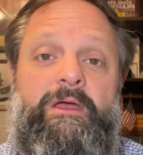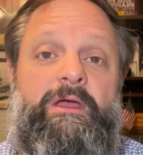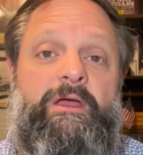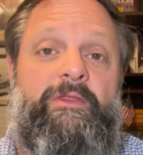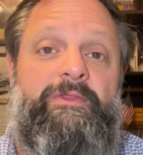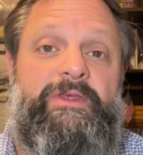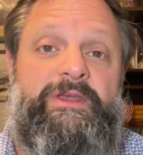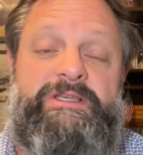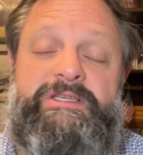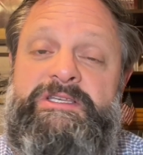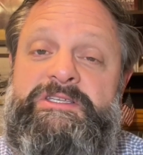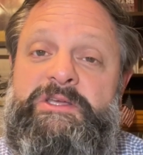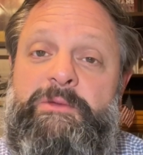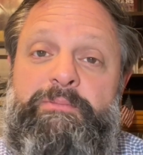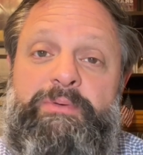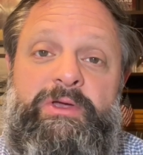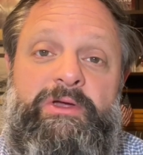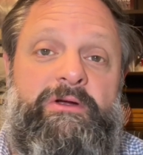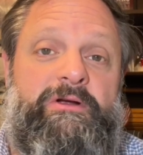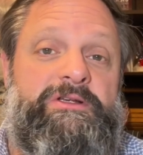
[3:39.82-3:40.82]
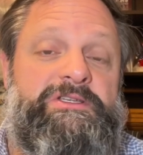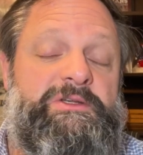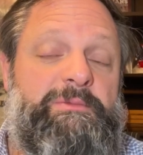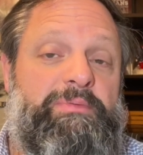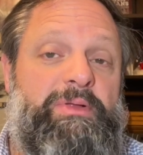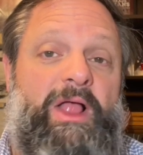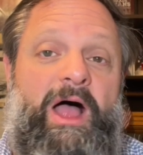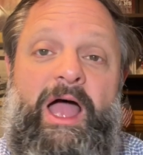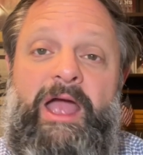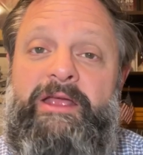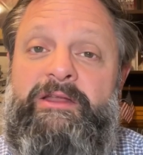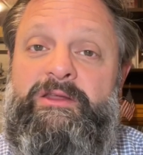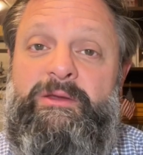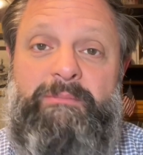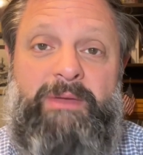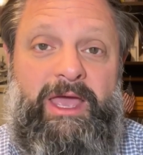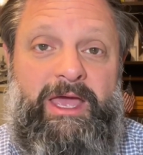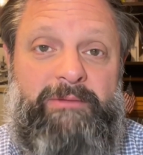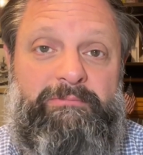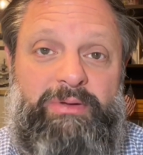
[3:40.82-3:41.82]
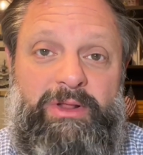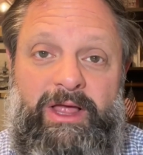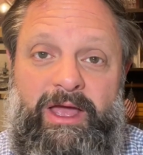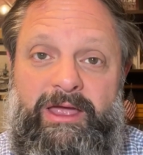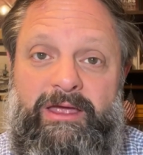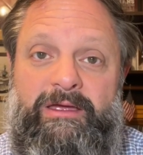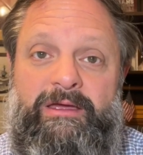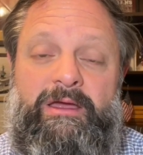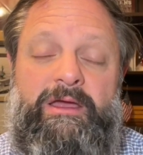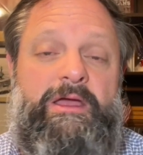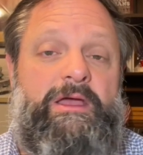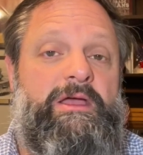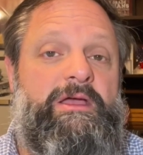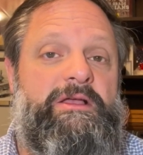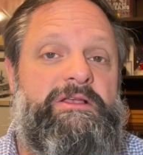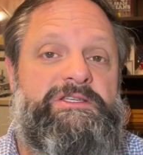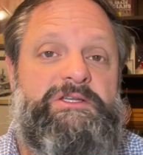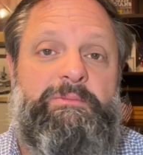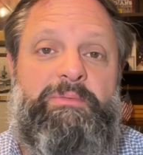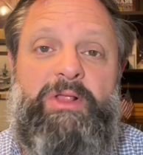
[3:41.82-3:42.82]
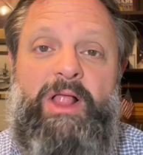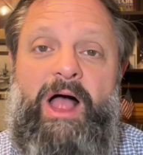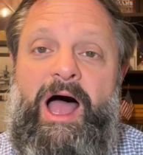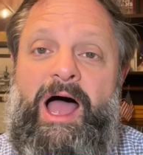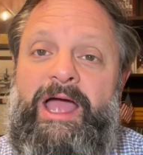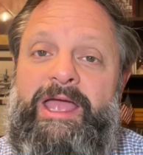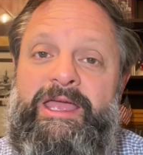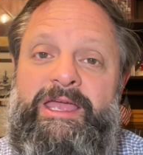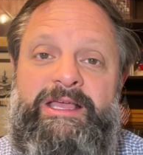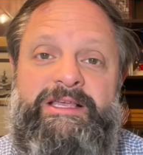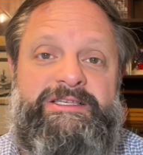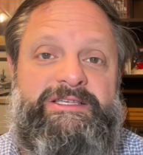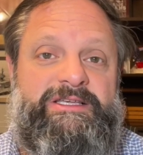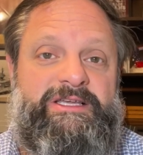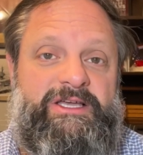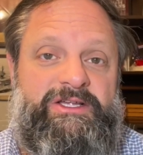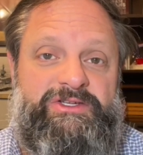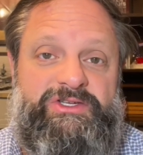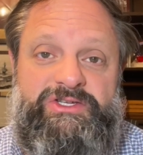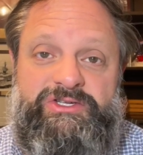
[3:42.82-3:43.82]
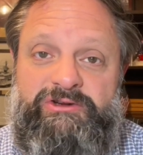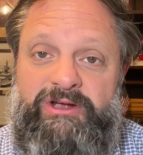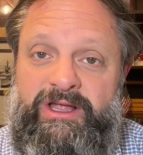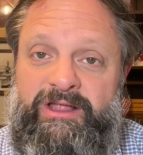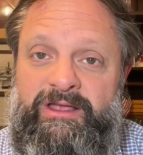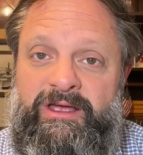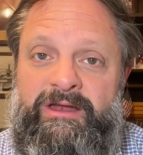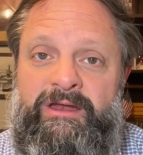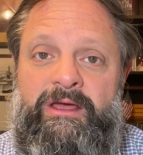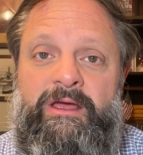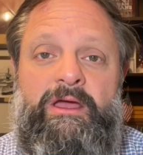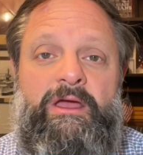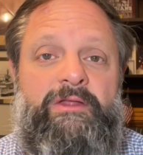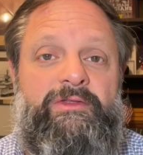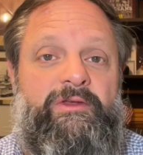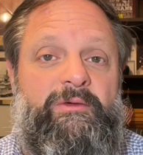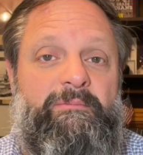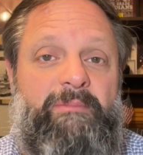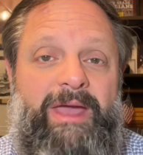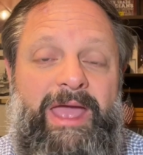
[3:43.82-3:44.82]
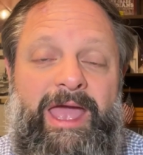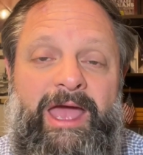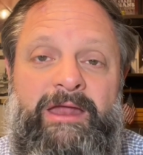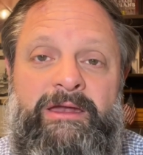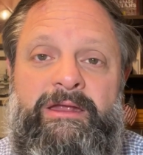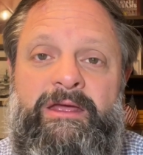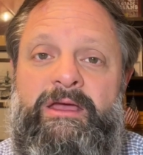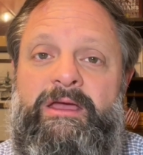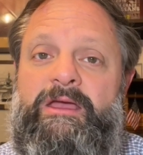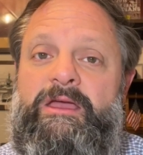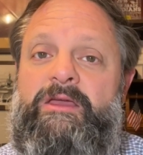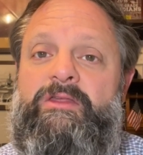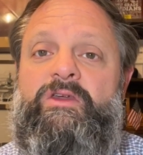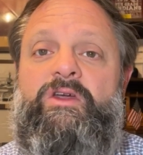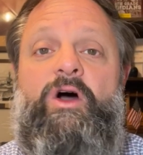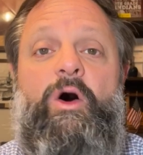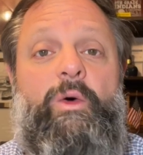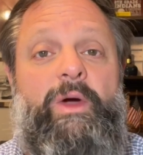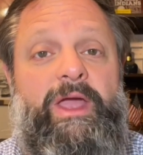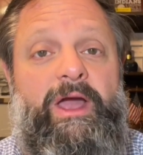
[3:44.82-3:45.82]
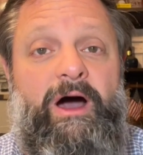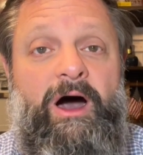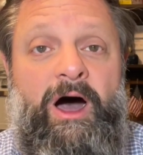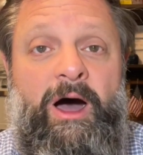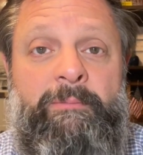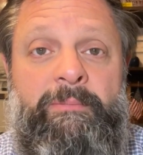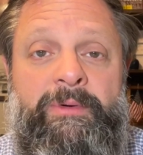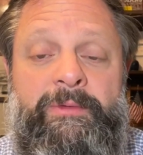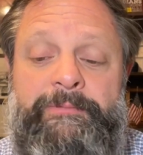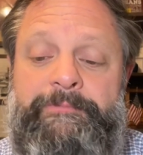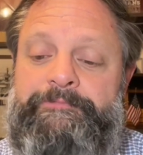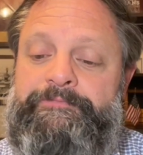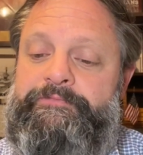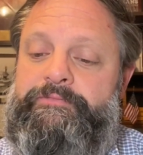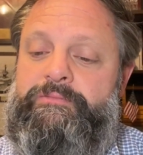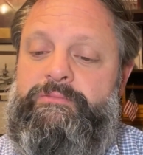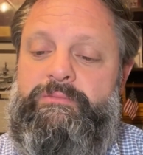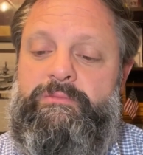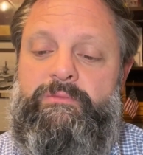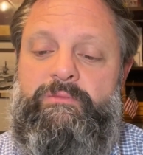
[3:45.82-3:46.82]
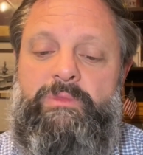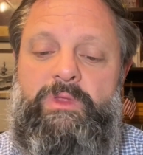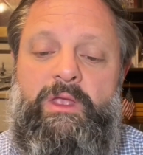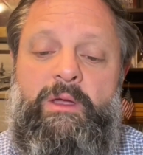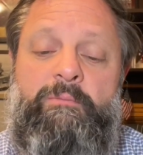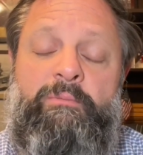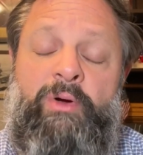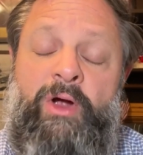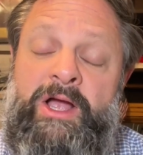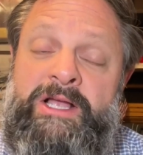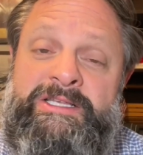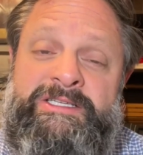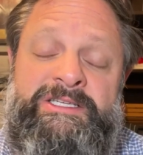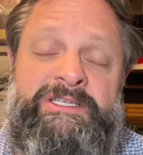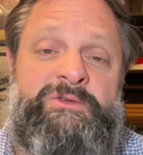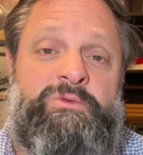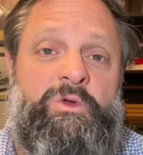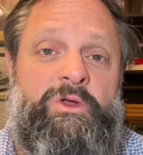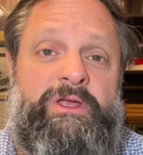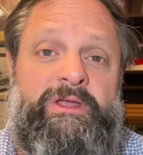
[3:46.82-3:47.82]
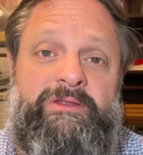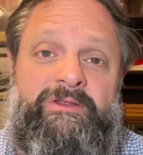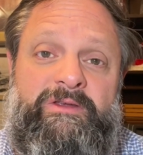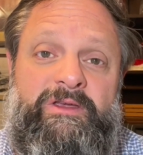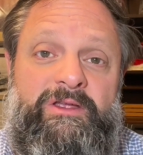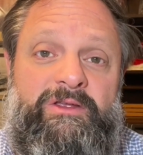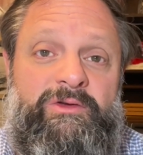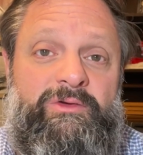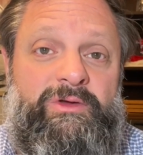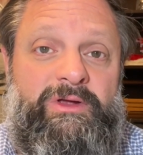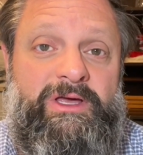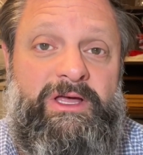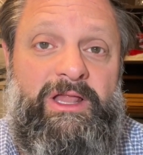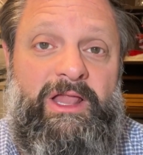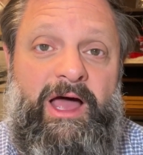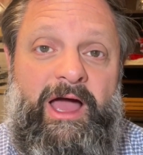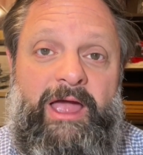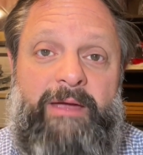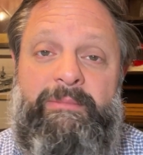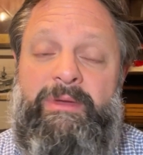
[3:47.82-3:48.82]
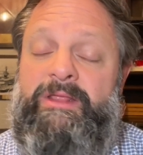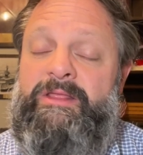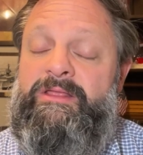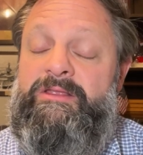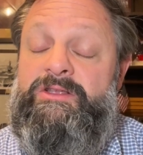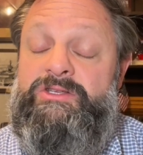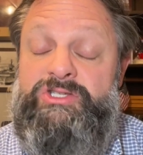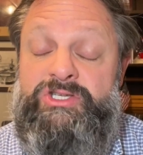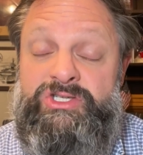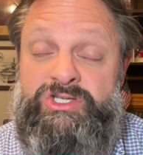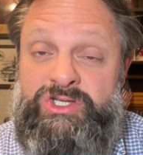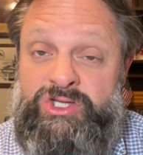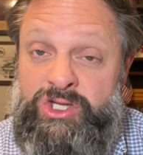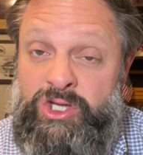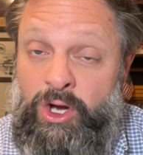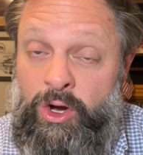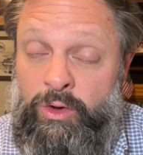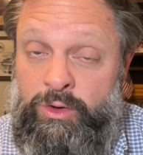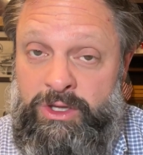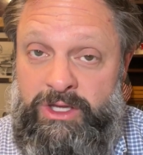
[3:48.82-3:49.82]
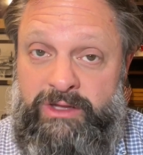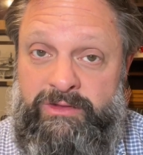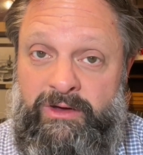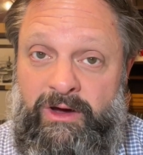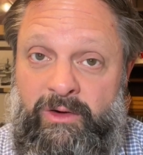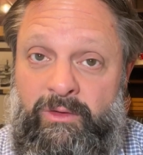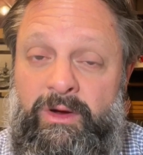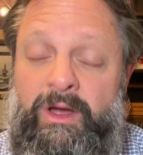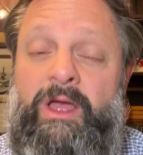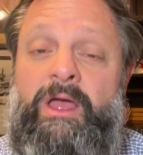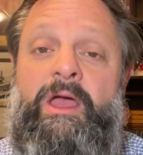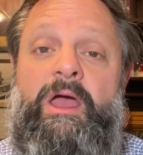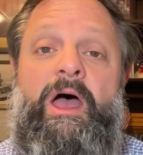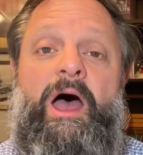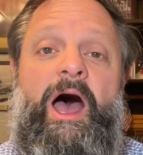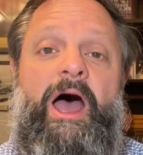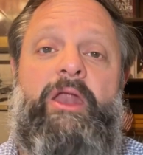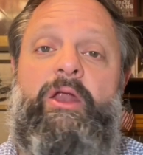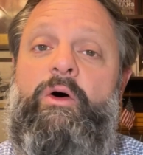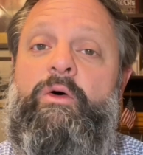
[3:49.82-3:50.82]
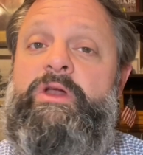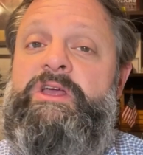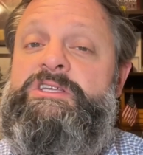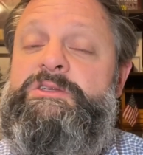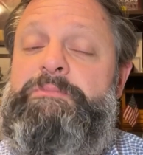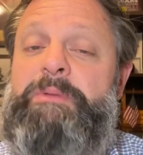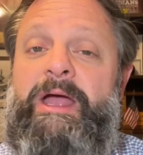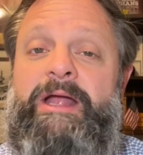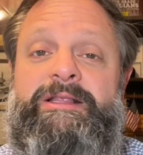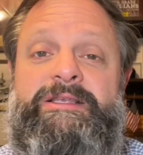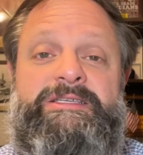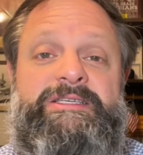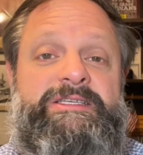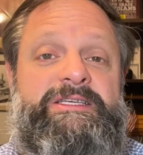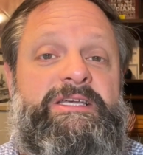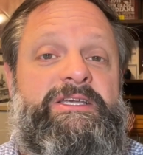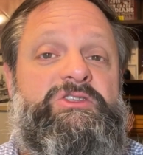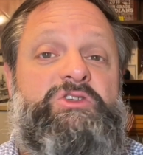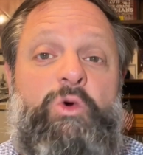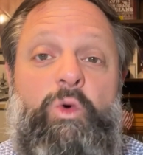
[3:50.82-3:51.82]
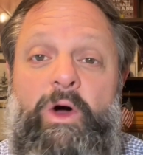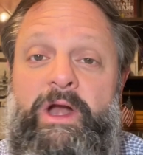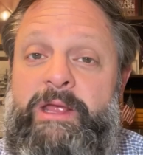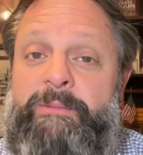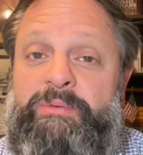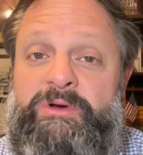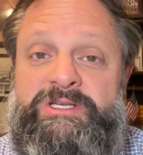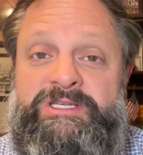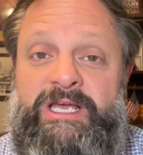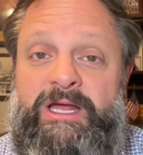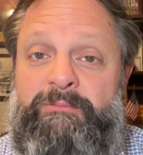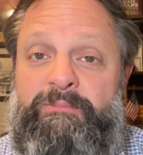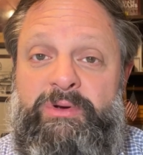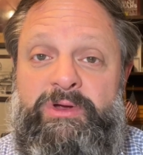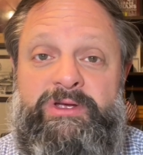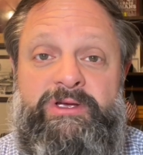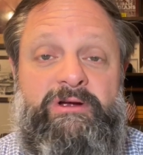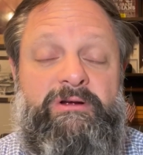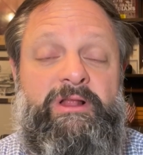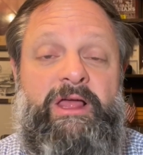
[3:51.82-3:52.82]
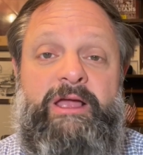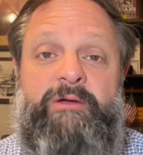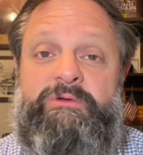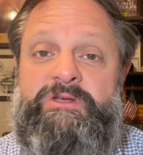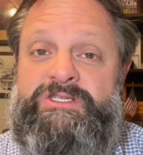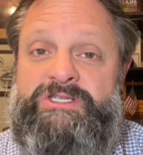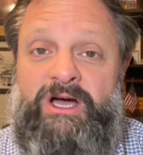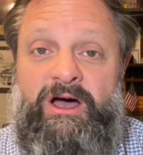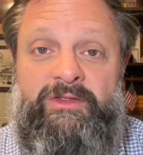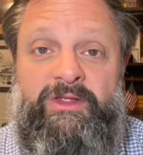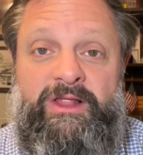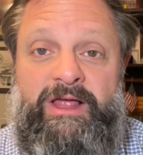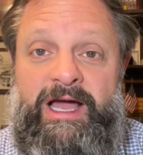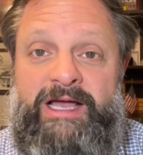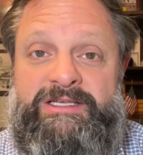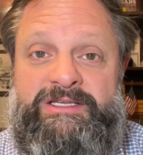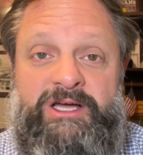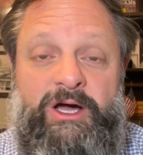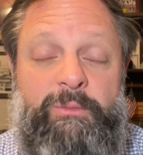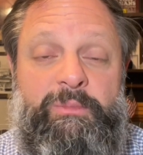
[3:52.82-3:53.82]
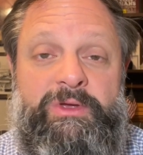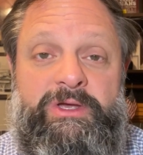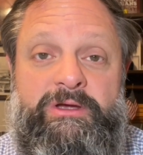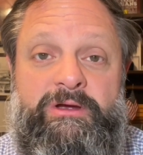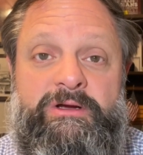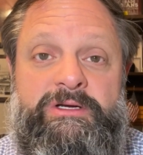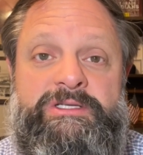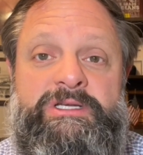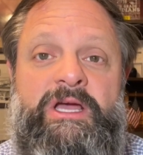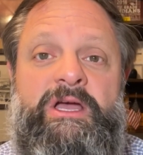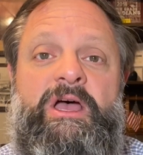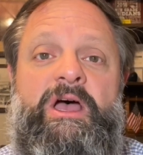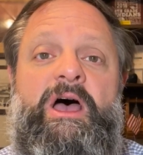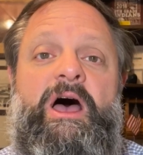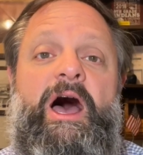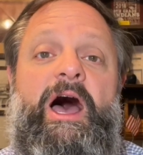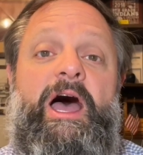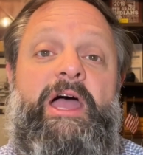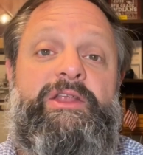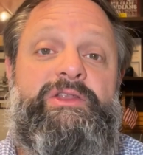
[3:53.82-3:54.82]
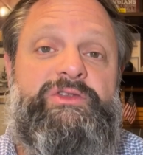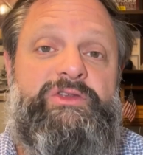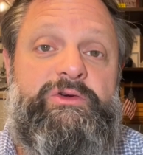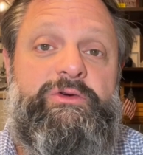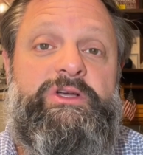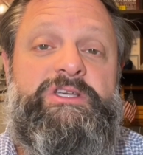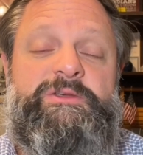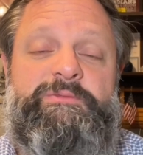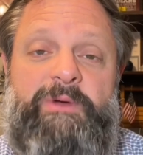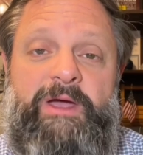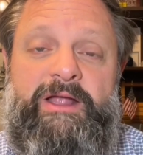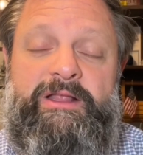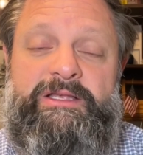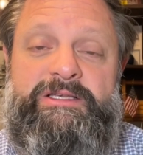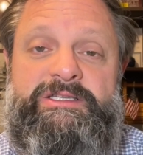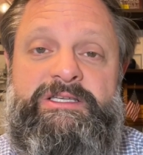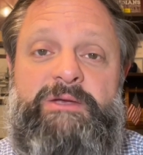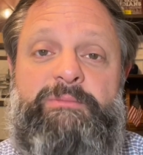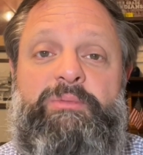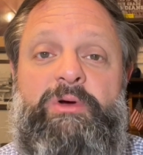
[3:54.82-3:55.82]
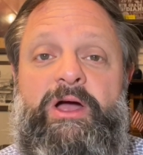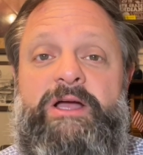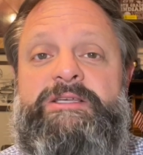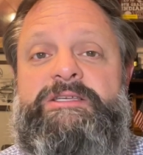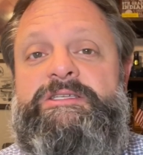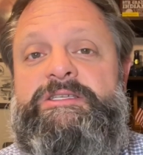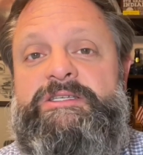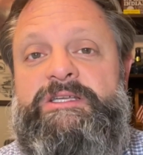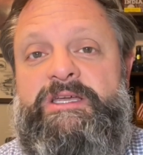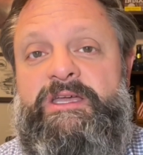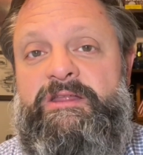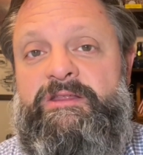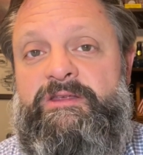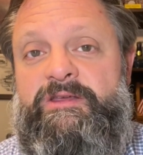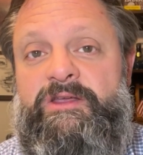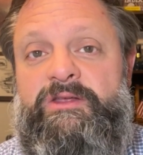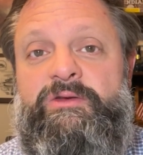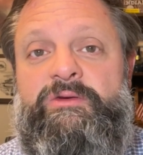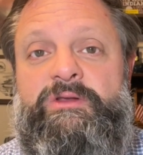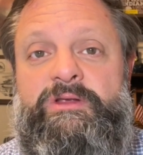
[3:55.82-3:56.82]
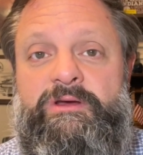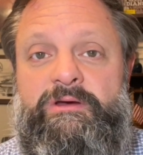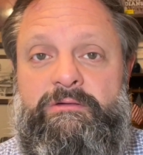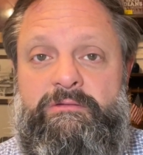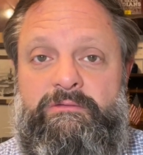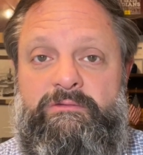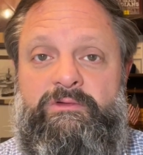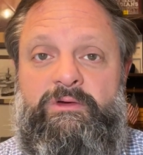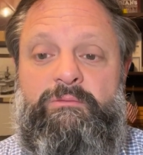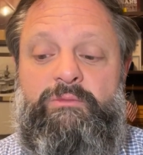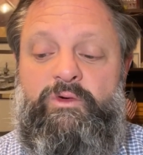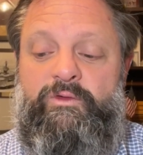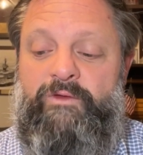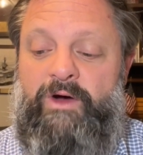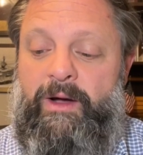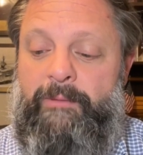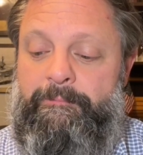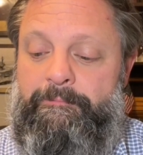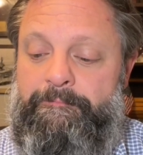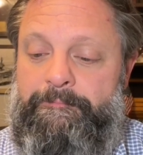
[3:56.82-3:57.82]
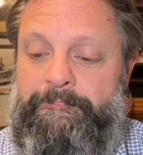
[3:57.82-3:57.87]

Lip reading: This is a pure supply and demand play. Supply is constricted. Demand is going up. Prices will continue to climb. Slowly, though. I don't expect to see 20% per year like we saw the last couple years. I do expect to see prices to continue to move up.